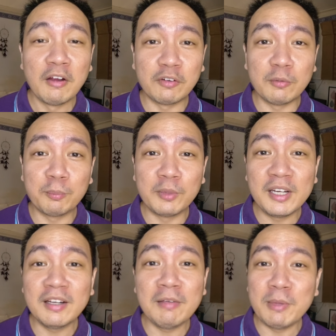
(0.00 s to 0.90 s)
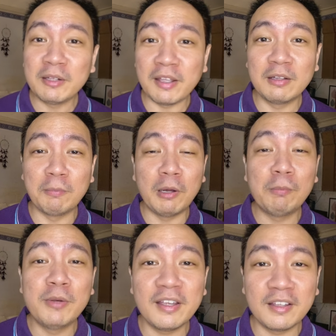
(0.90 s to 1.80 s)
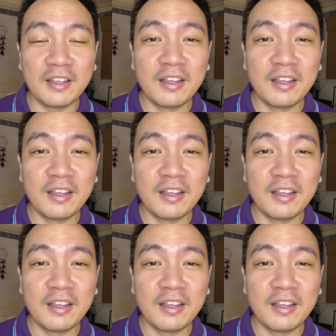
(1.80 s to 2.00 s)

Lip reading: from really milking the public